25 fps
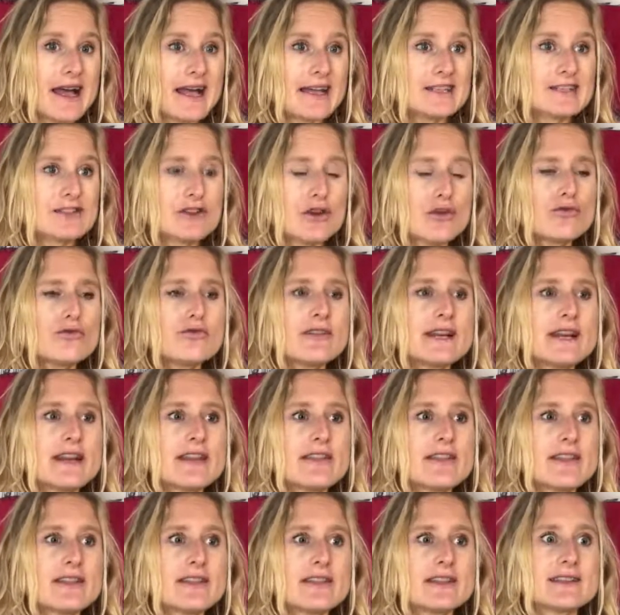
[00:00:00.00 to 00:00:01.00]
don't really
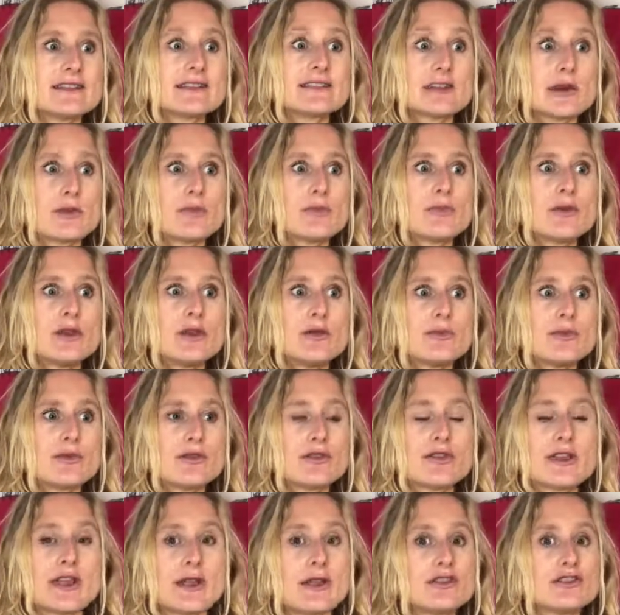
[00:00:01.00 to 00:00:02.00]
think that some people,
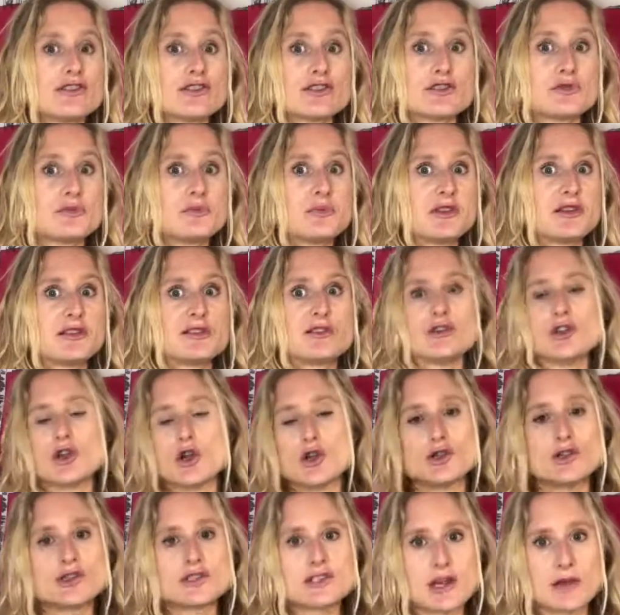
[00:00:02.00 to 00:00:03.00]
they just build,
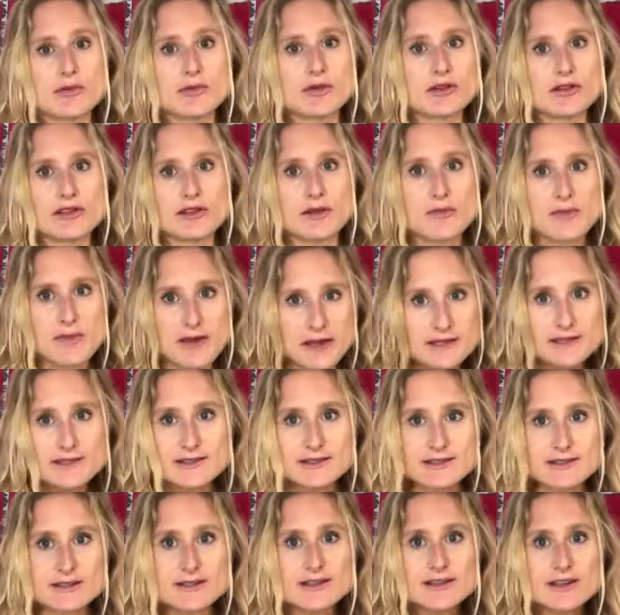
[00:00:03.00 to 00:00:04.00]
double the
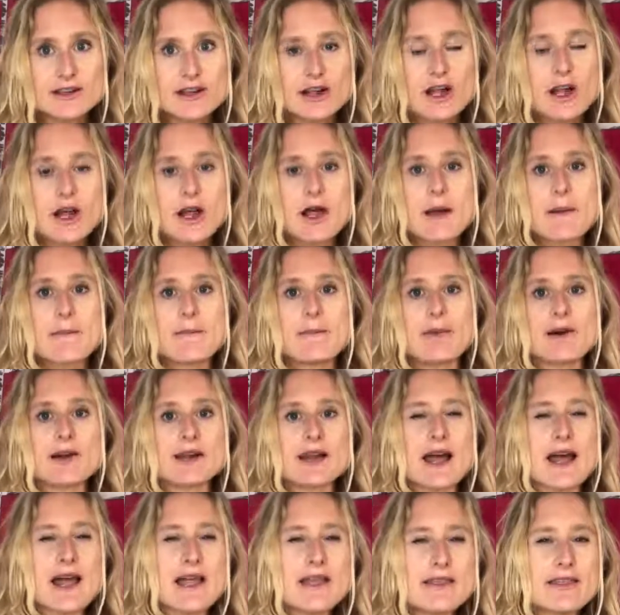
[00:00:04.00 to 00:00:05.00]
muscle. But
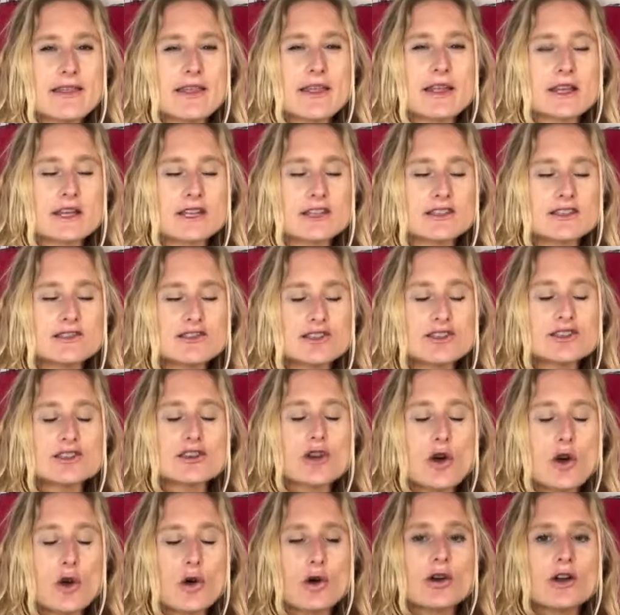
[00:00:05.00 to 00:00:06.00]
I think it just
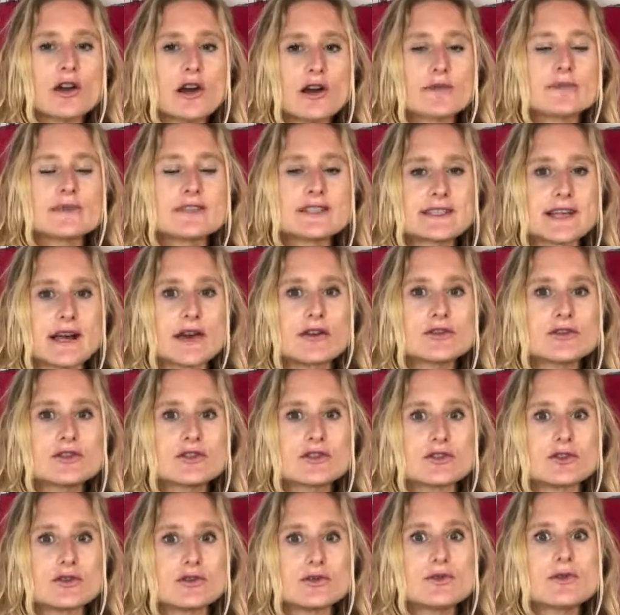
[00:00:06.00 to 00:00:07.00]
all comes down
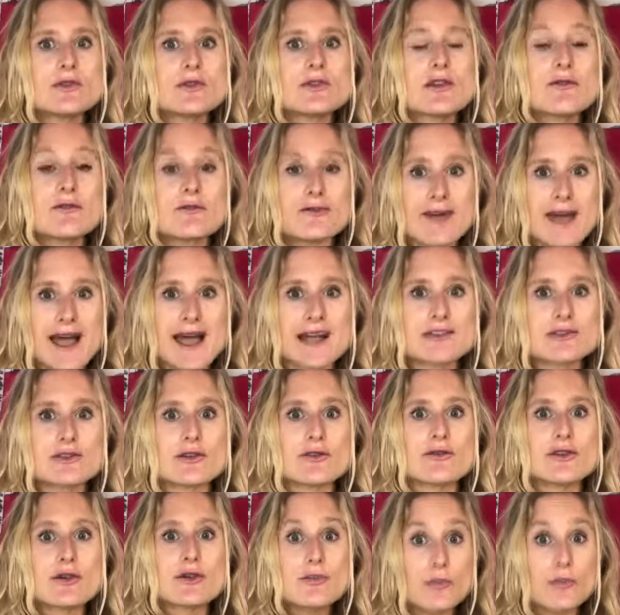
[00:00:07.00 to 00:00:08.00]
to the fact
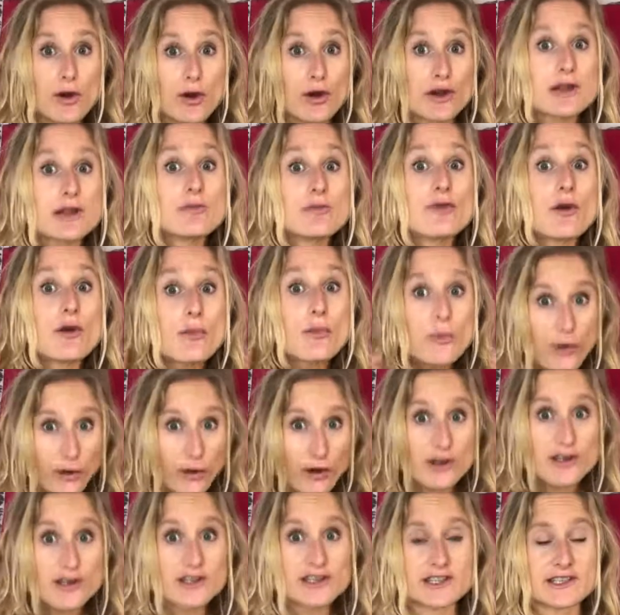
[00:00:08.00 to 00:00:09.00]
of the body
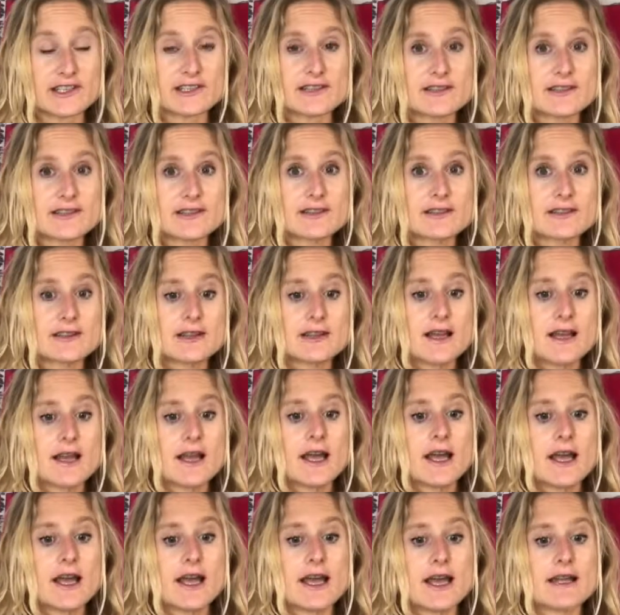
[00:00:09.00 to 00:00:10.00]
proportions.
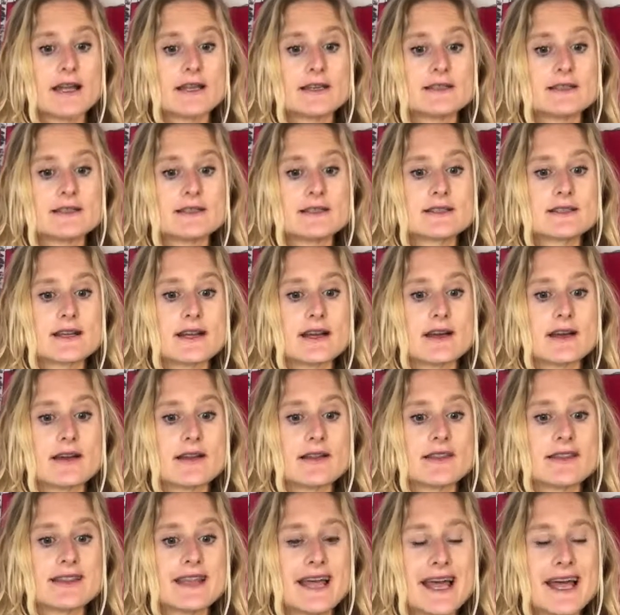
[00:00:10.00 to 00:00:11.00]
And
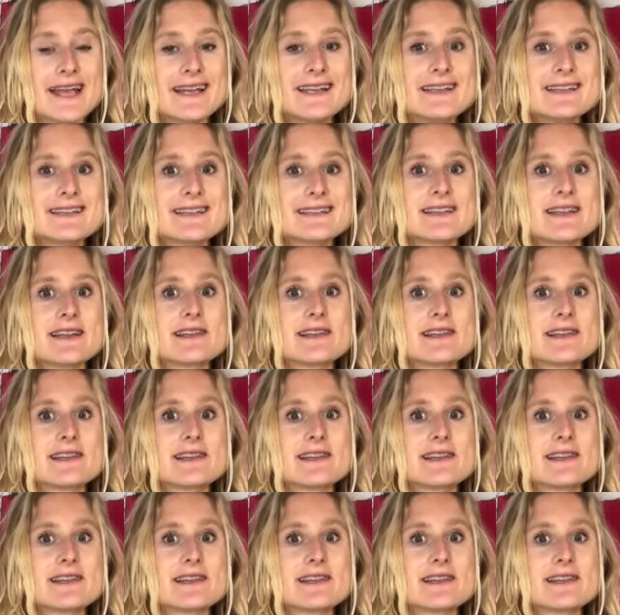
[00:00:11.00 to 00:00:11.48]
that is